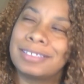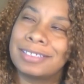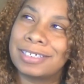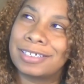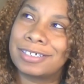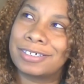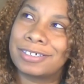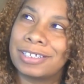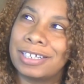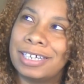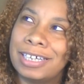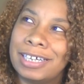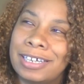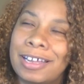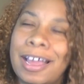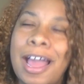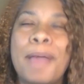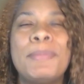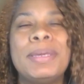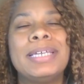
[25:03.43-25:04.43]
Literally.
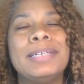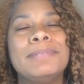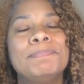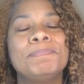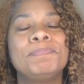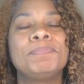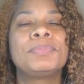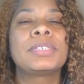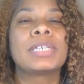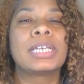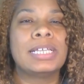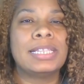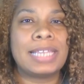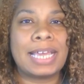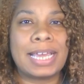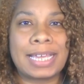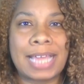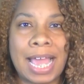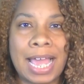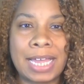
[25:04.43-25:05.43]
I mean,
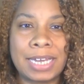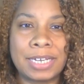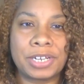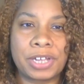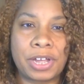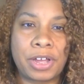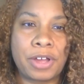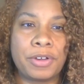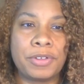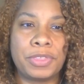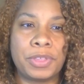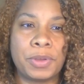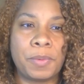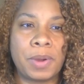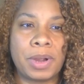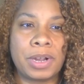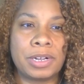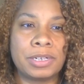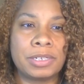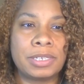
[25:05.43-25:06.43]
they can decode the
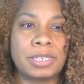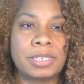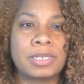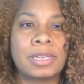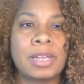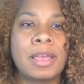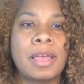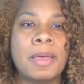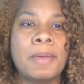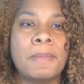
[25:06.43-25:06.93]
words,